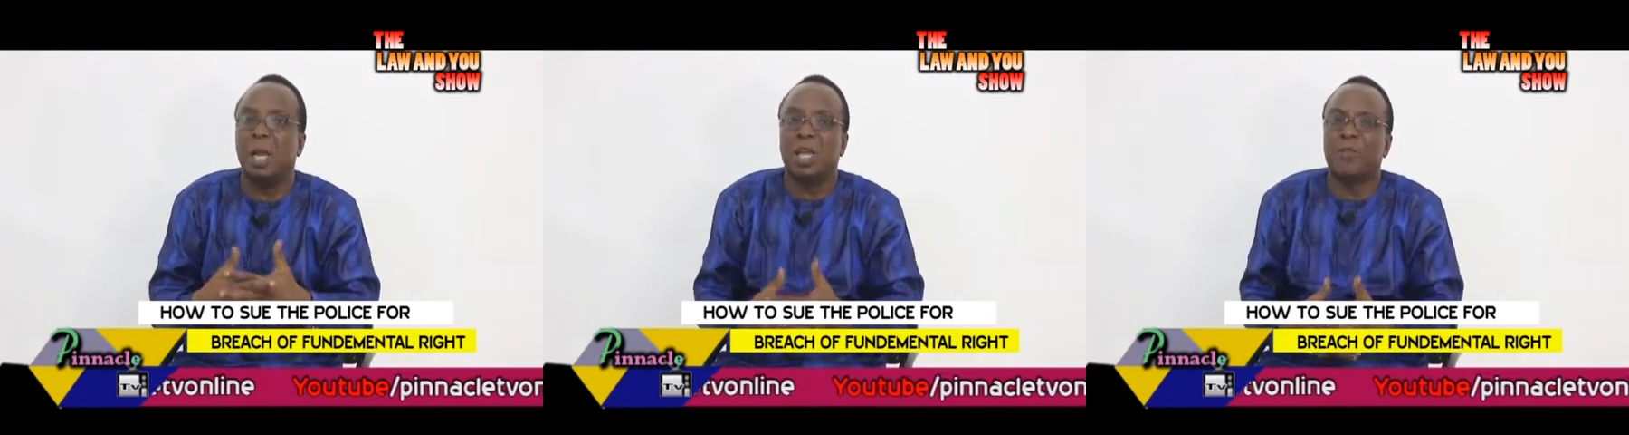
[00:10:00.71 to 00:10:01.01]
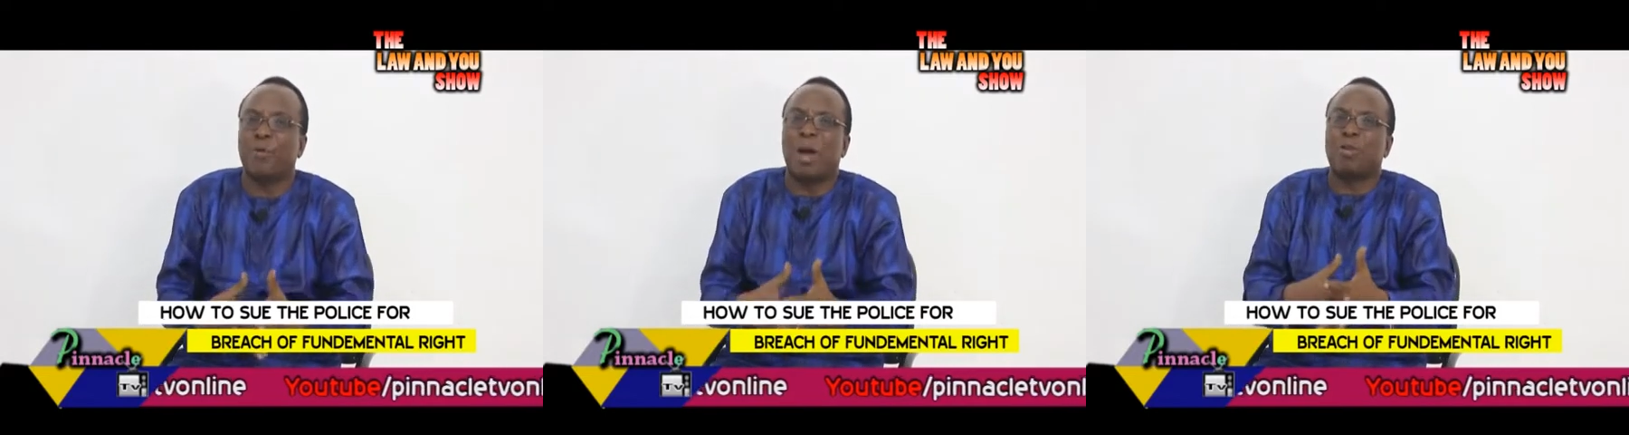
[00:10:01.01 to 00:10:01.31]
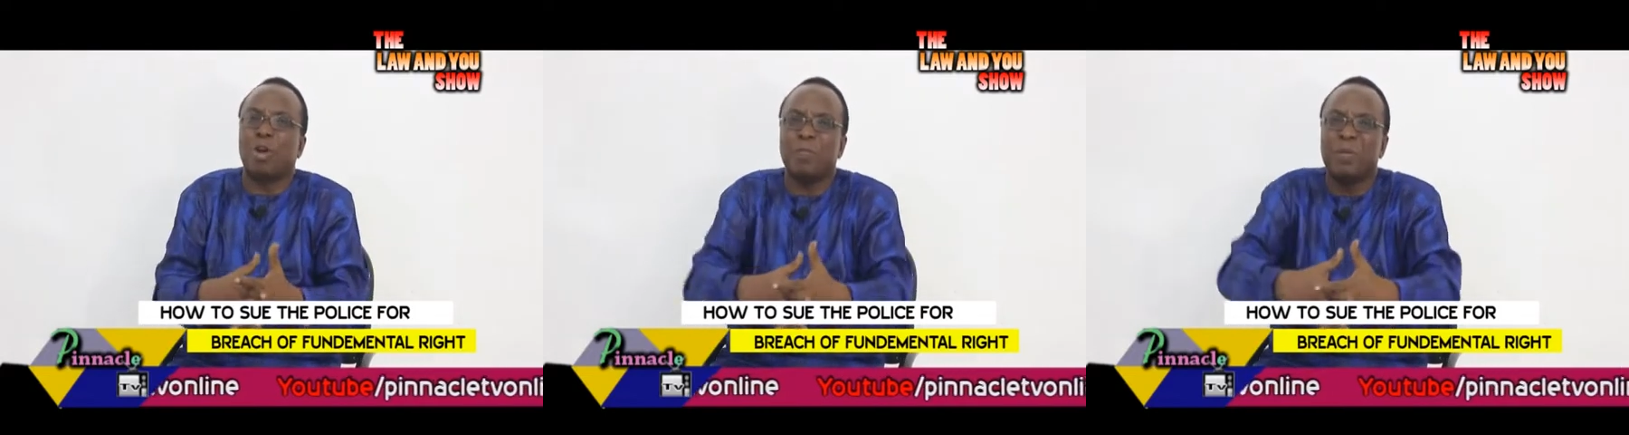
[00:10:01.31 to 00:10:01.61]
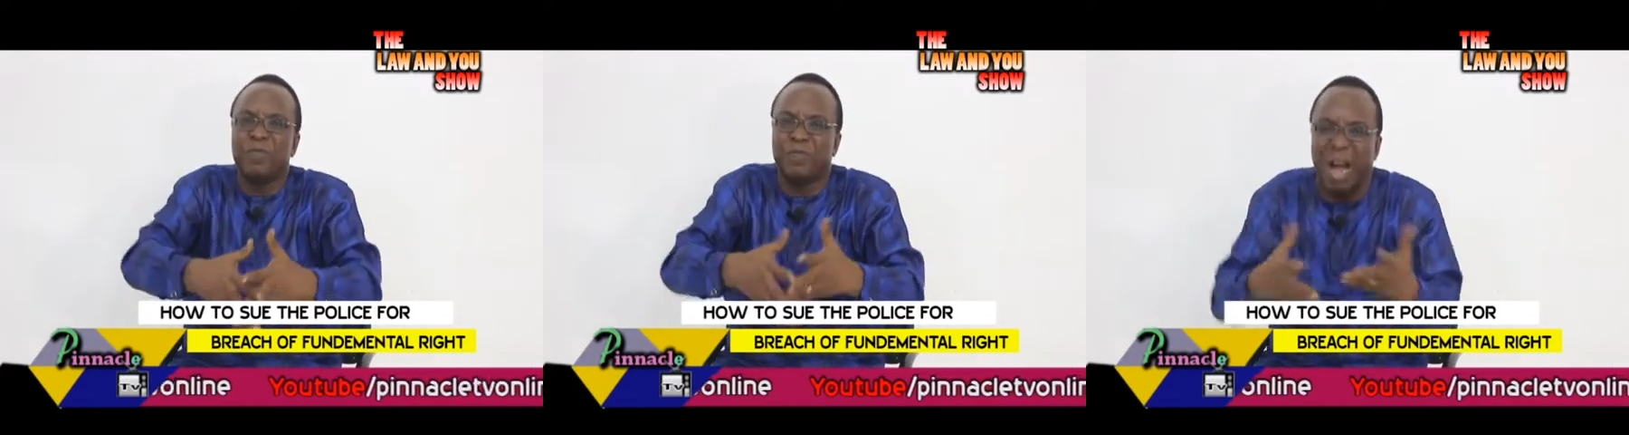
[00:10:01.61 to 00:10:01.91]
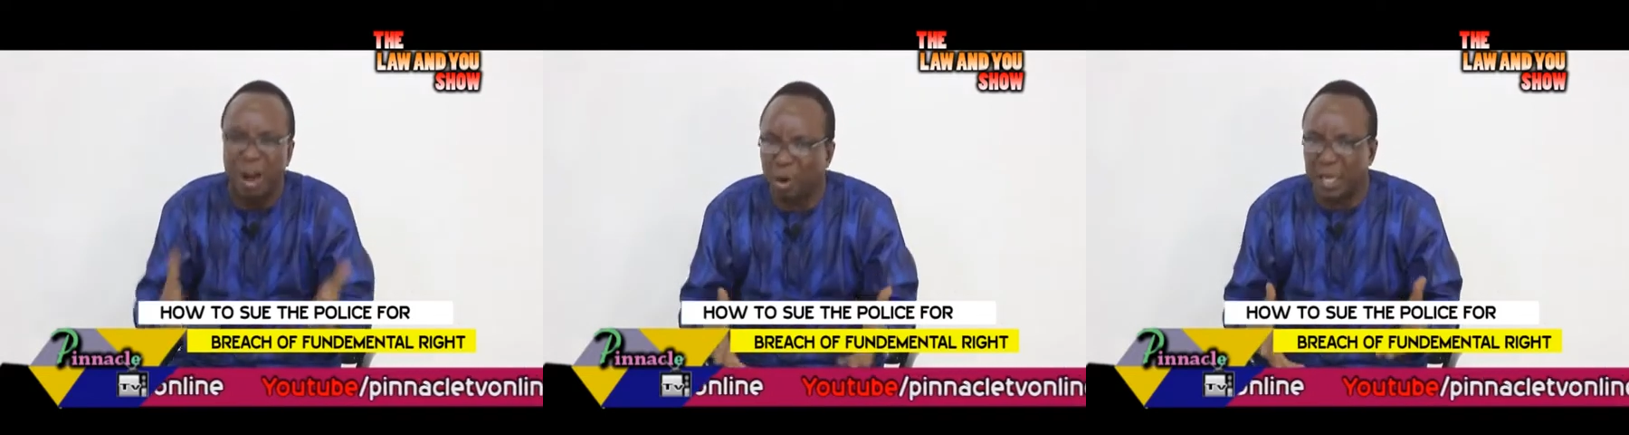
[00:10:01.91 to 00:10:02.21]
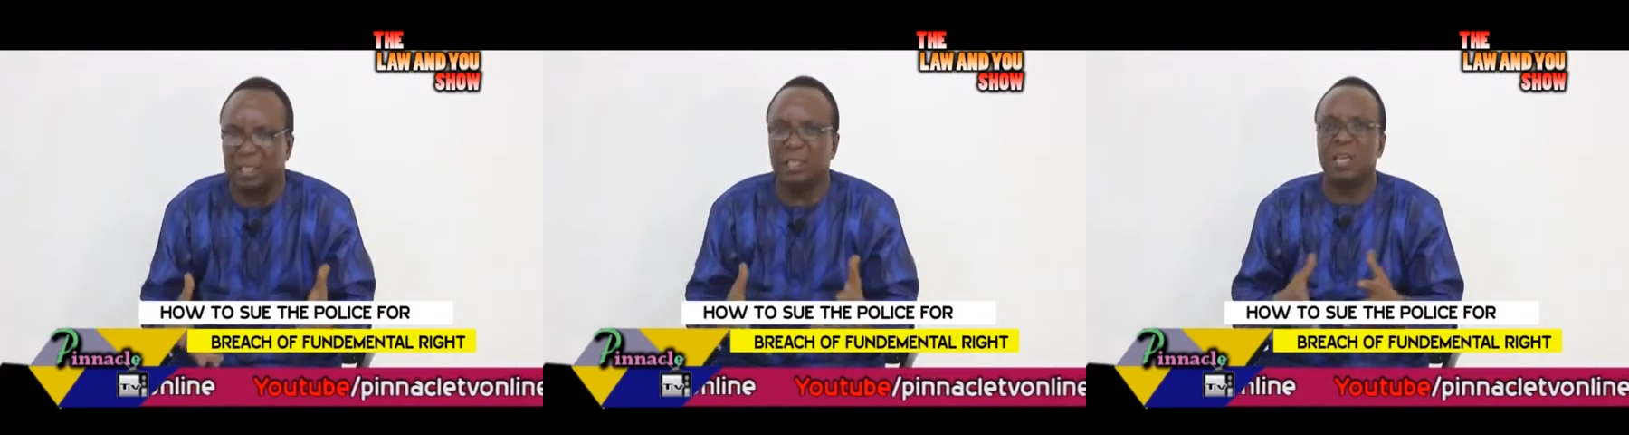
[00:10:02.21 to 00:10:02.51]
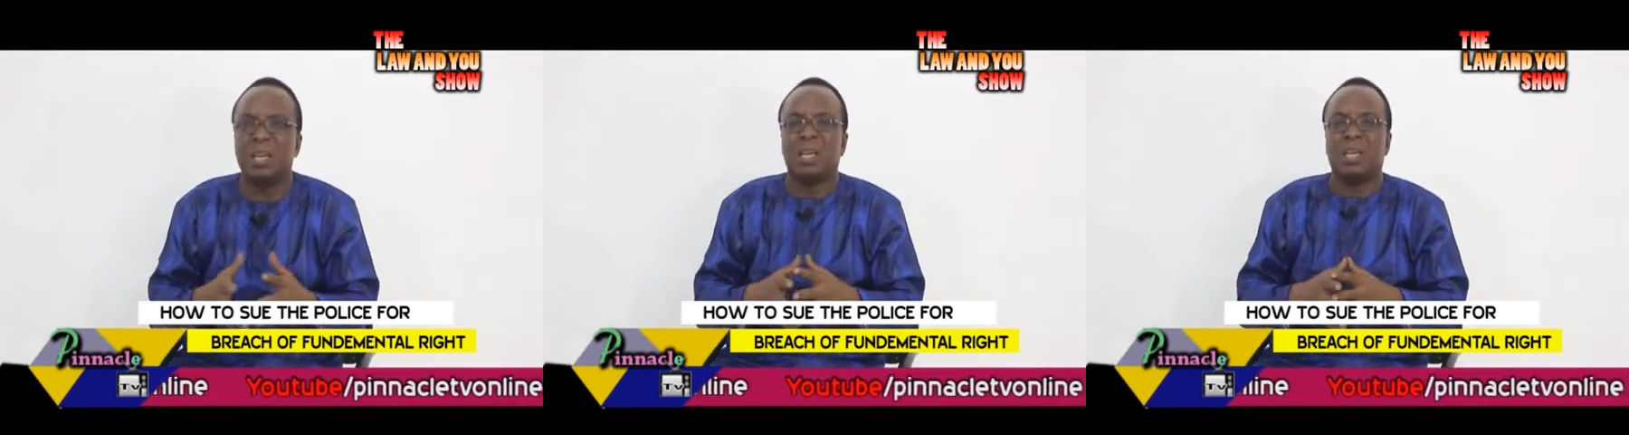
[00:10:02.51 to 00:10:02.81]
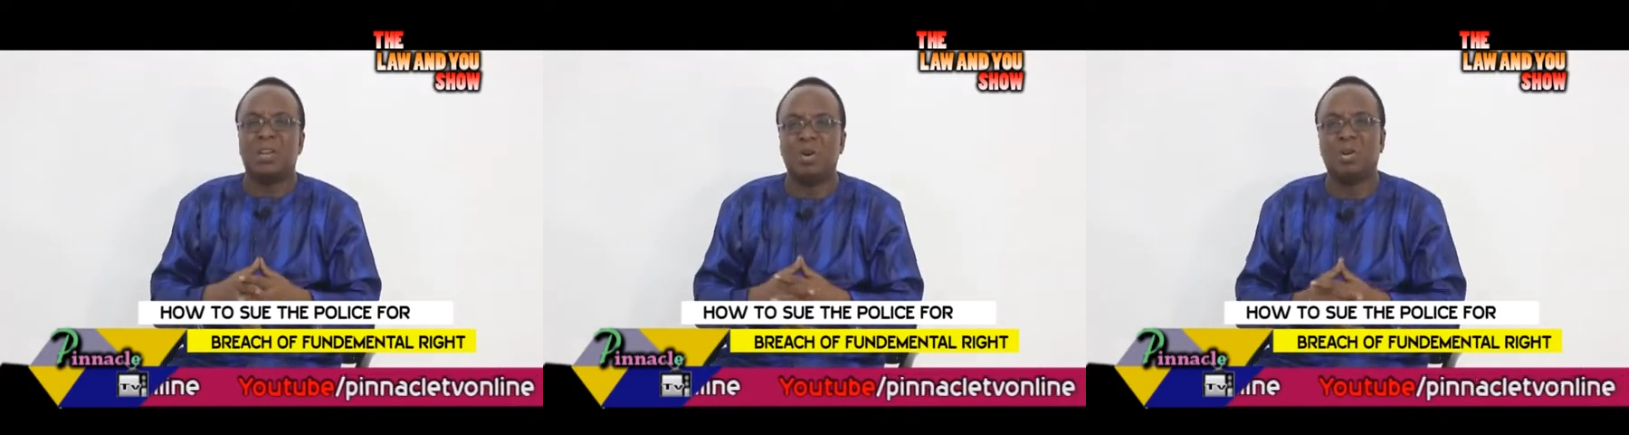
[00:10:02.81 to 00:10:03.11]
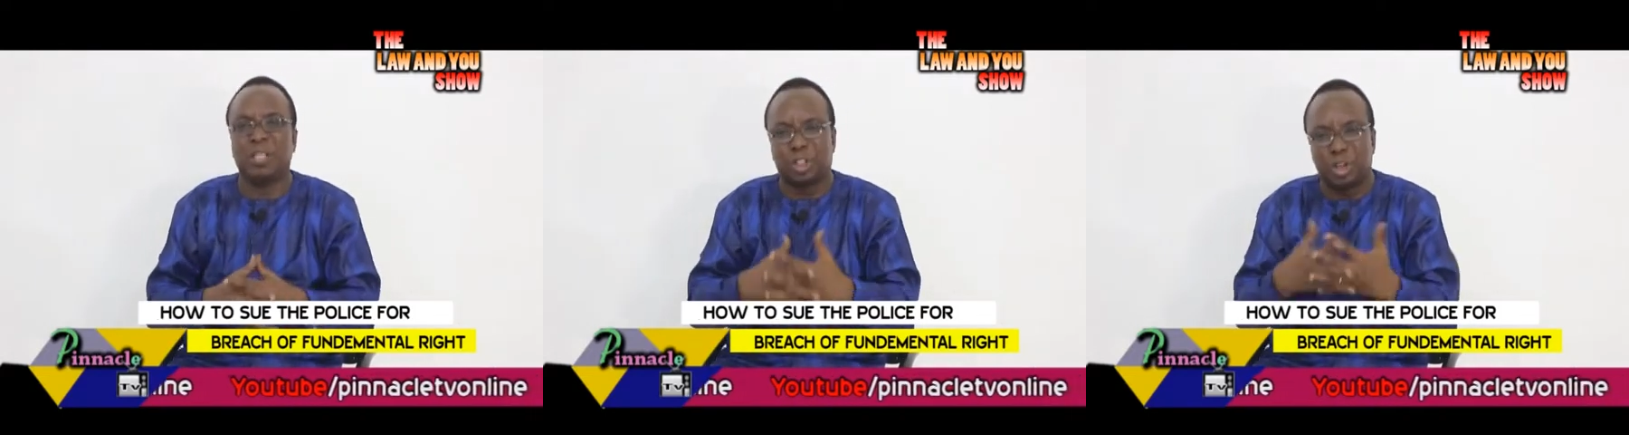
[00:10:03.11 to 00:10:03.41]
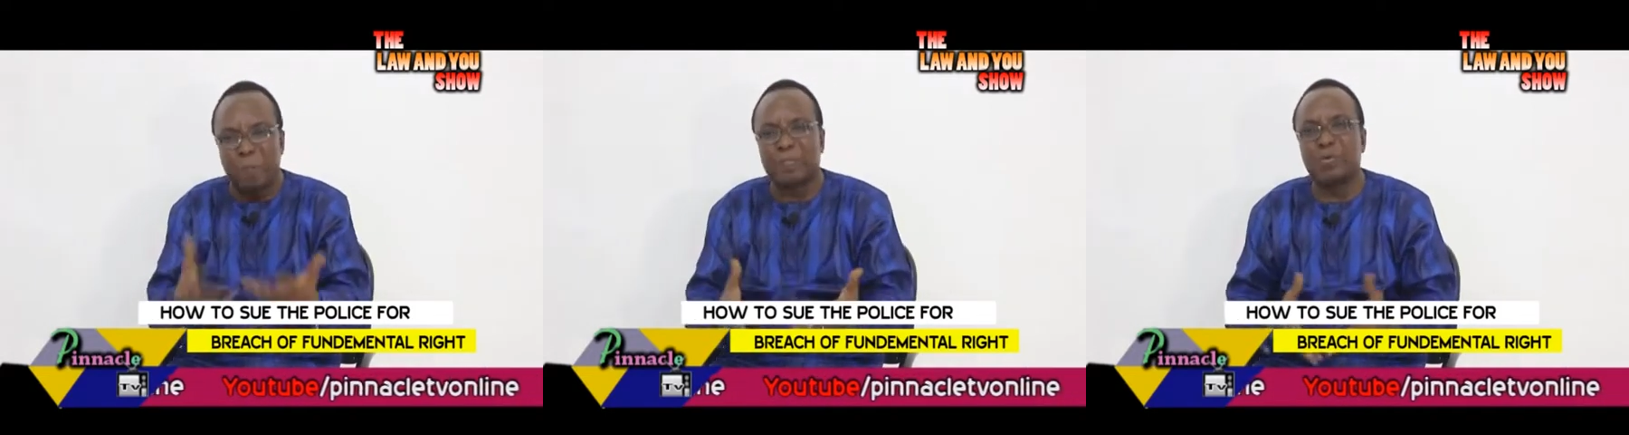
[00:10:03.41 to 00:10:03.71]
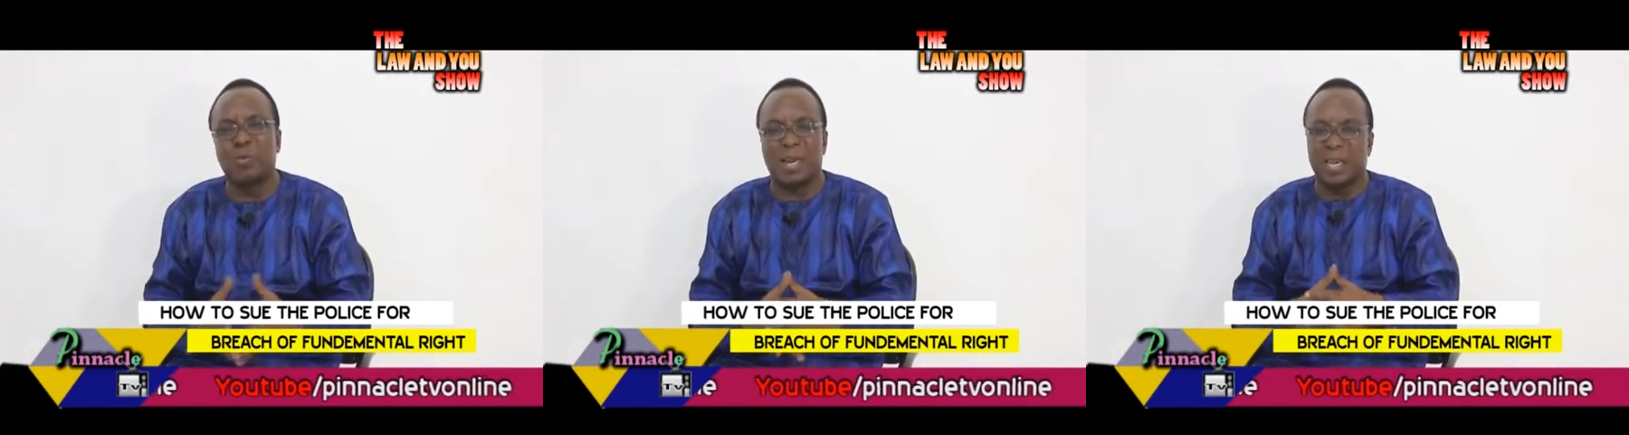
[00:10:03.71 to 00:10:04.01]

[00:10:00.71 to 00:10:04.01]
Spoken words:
If you are not being violent, you know, they stop you and